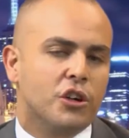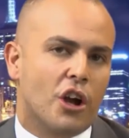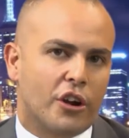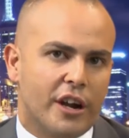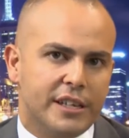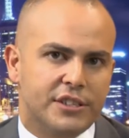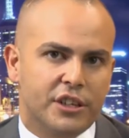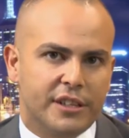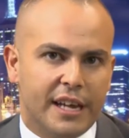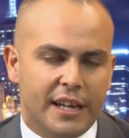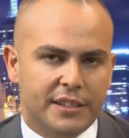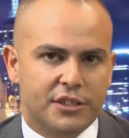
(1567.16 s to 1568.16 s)
Look, I agree. It's not
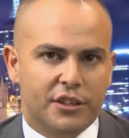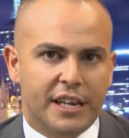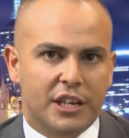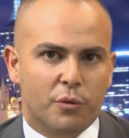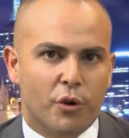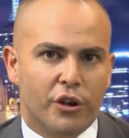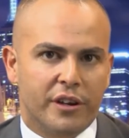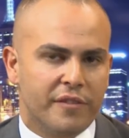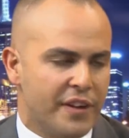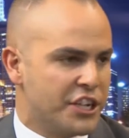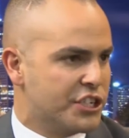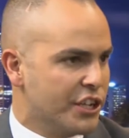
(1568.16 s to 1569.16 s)
the end of the world, and
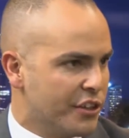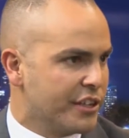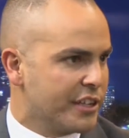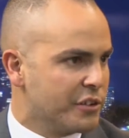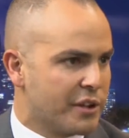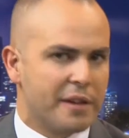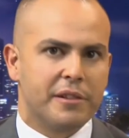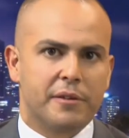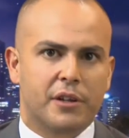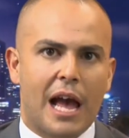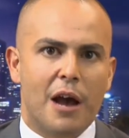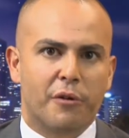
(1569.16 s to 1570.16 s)
eventually, I think the
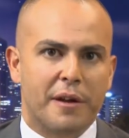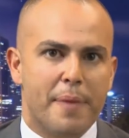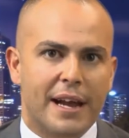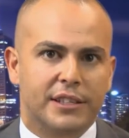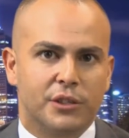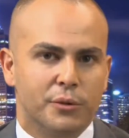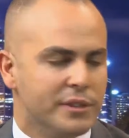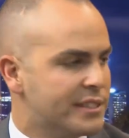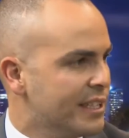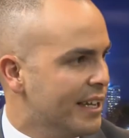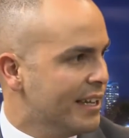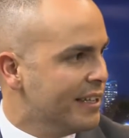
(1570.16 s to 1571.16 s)
car will get back to its
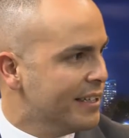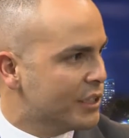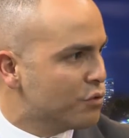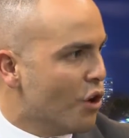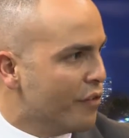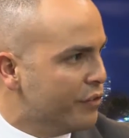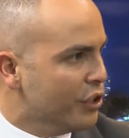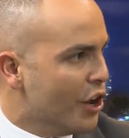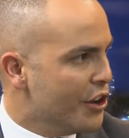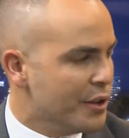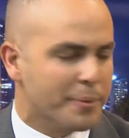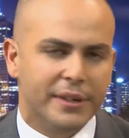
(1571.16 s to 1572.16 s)
rightful
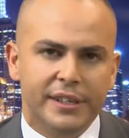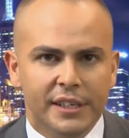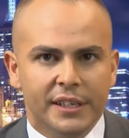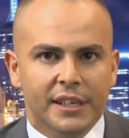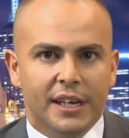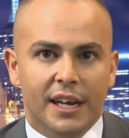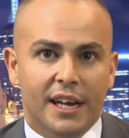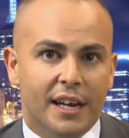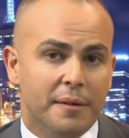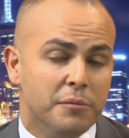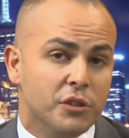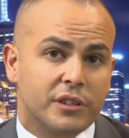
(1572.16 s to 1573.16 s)
owner. But
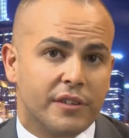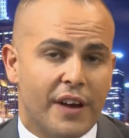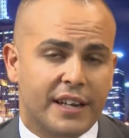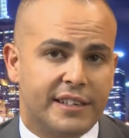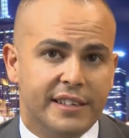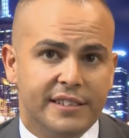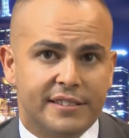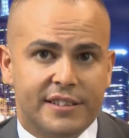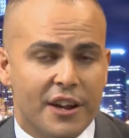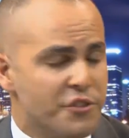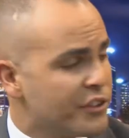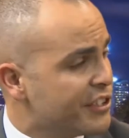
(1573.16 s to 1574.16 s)
look, the fact is,
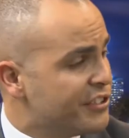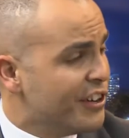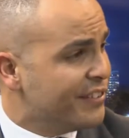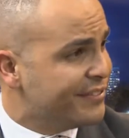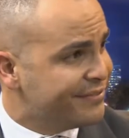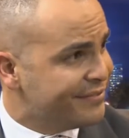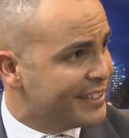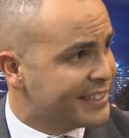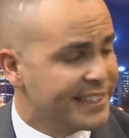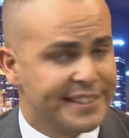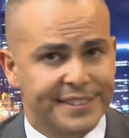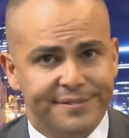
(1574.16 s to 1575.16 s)
don't drink and drive. That's a
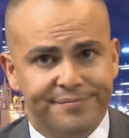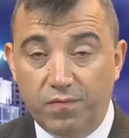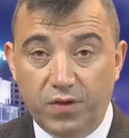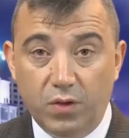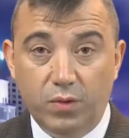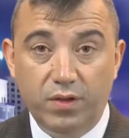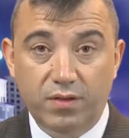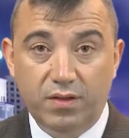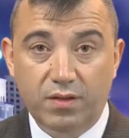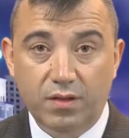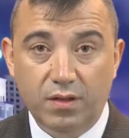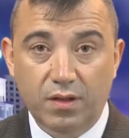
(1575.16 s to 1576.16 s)
lesson.
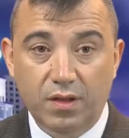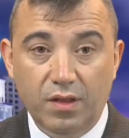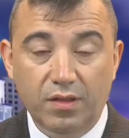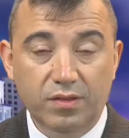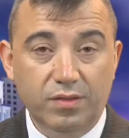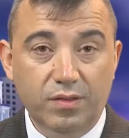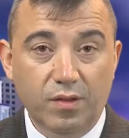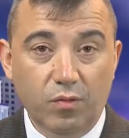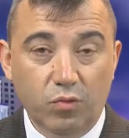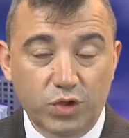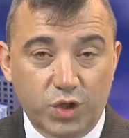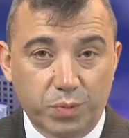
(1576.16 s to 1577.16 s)
Viewers,
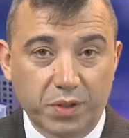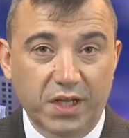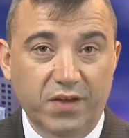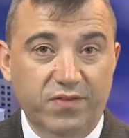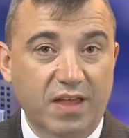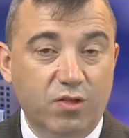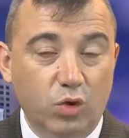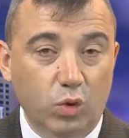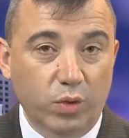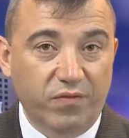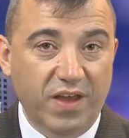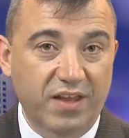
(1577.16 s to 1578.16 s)
would you believe that's all
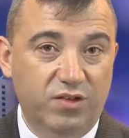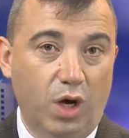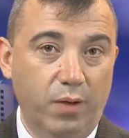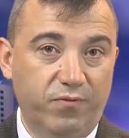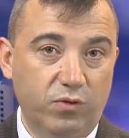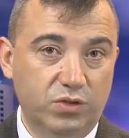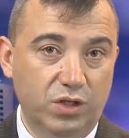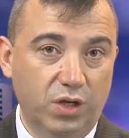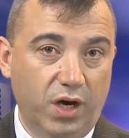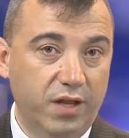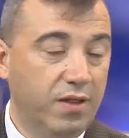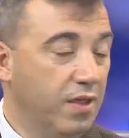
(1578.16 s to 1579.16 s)
we've had time for
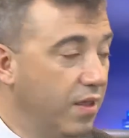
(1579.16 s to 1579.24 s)
tonight?